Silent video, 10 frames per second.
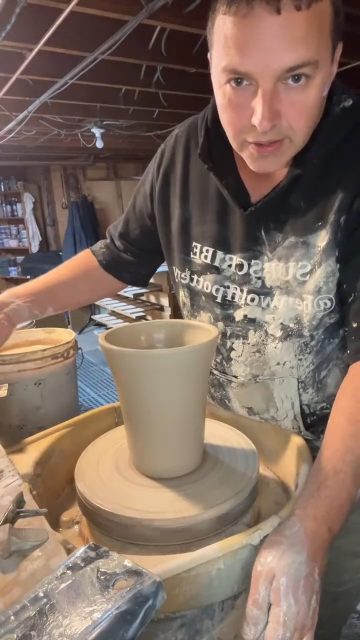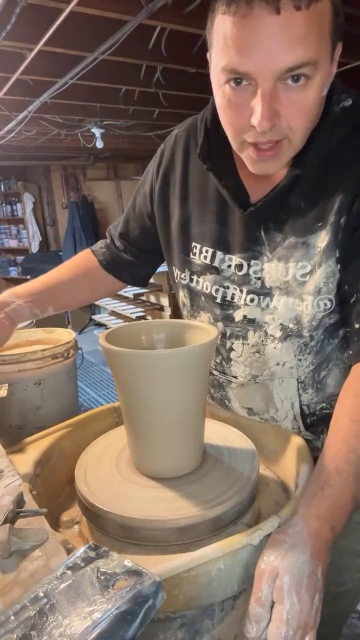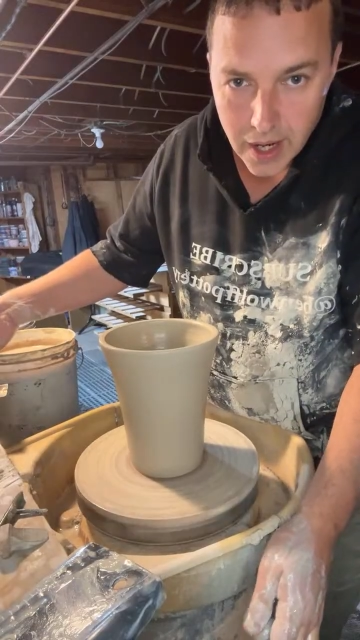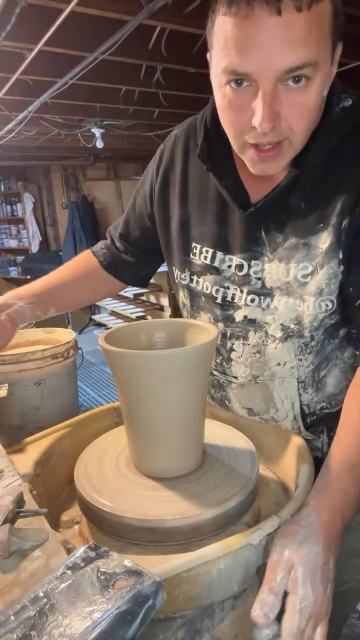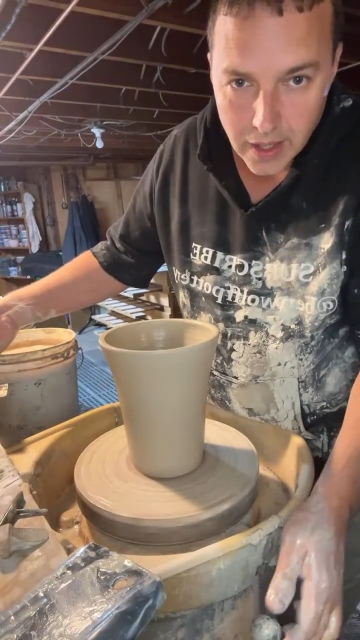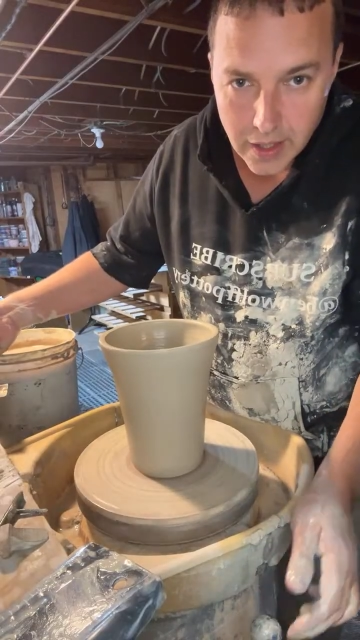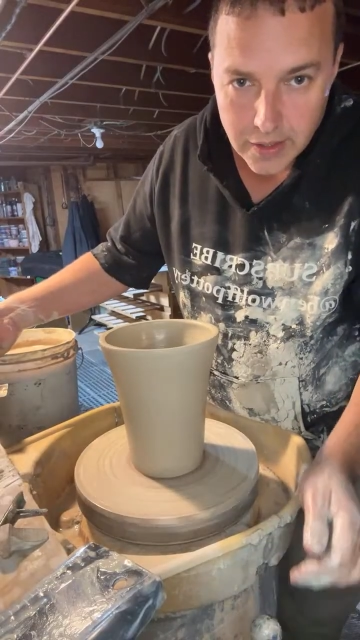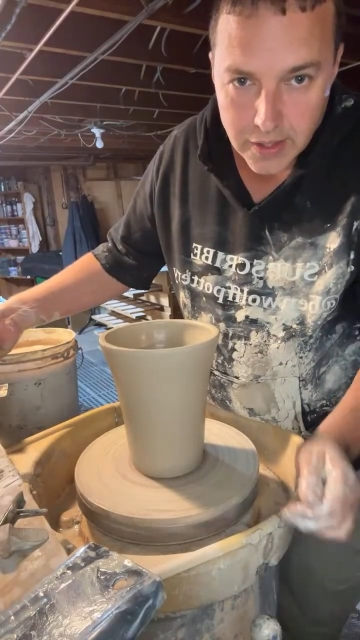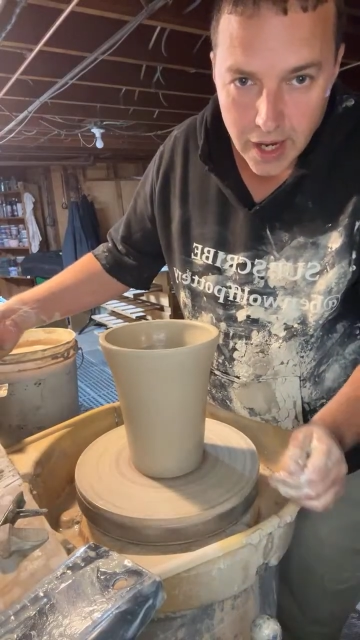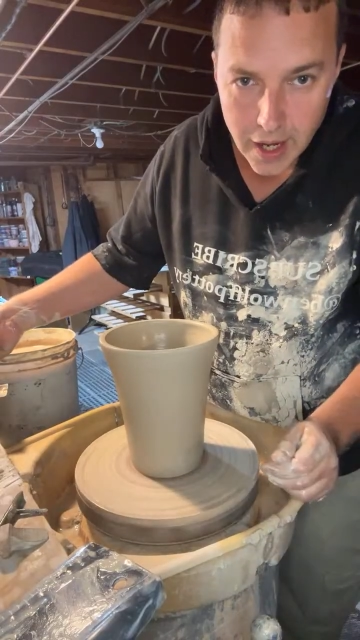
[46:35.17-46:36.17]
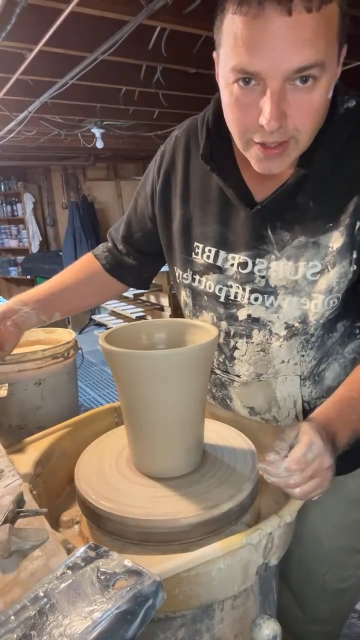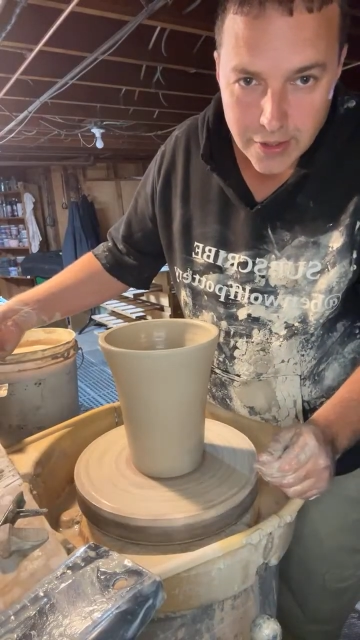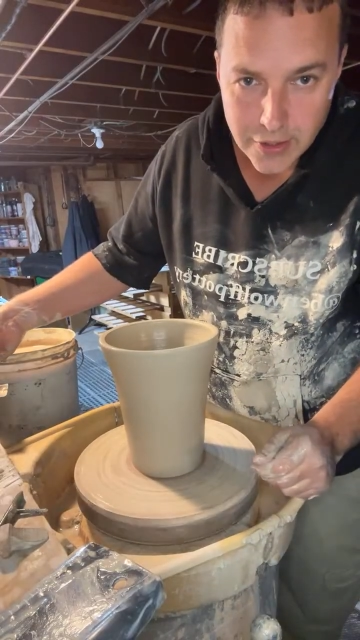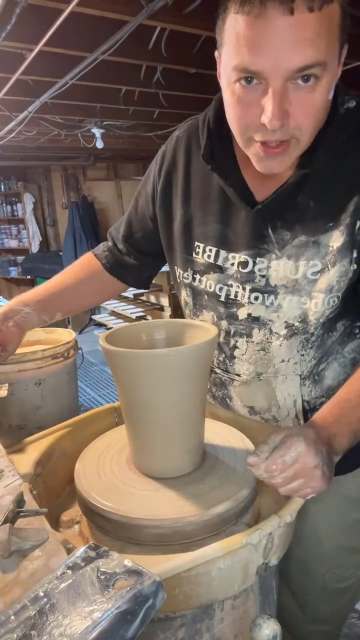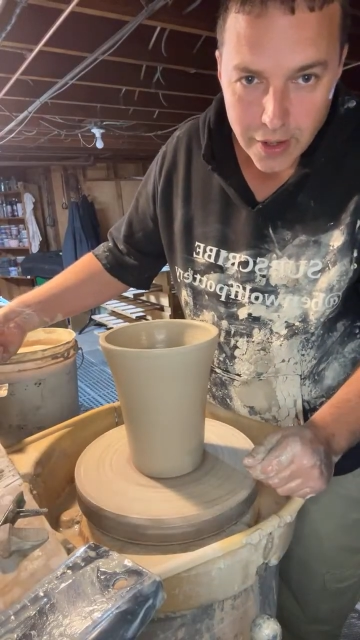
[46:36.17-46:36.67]
ladies
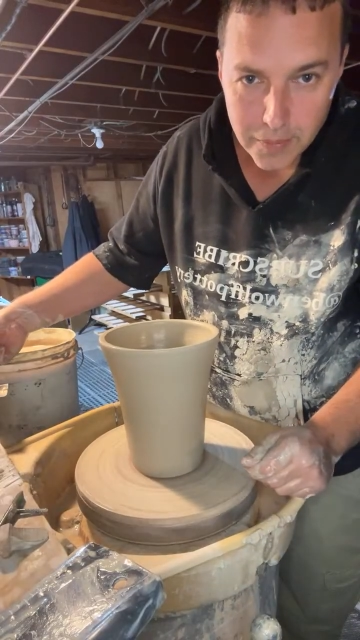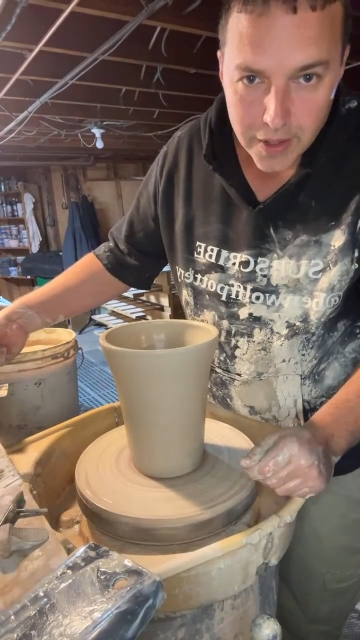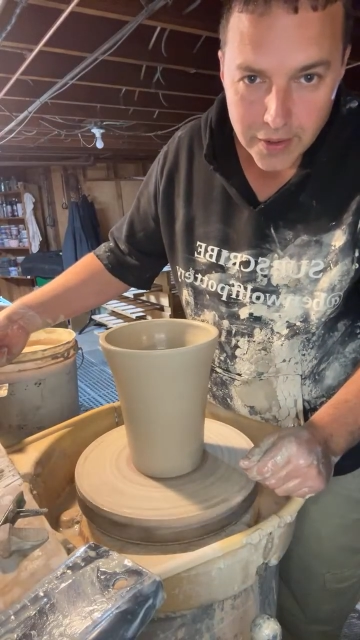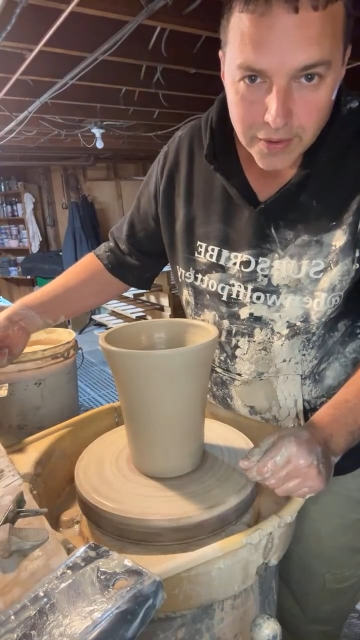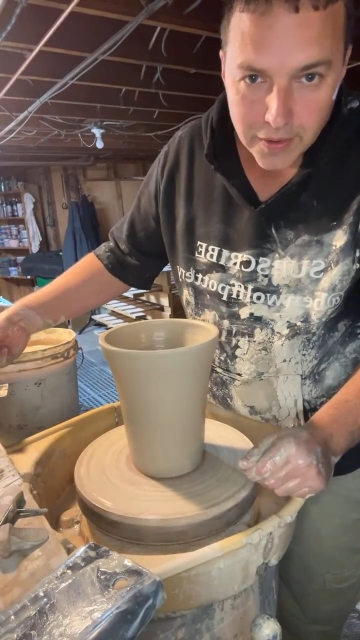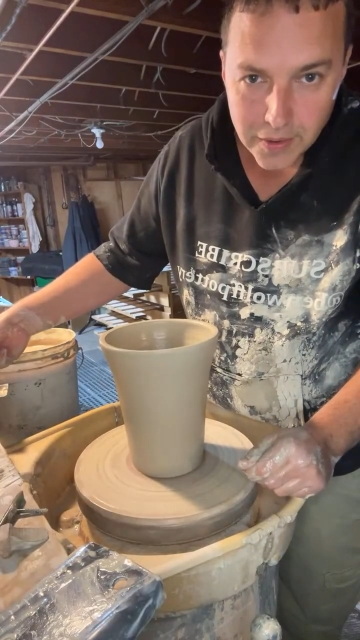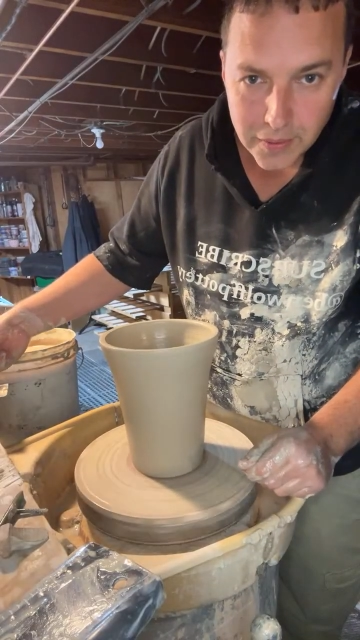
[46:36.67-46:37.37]
and gentlemen,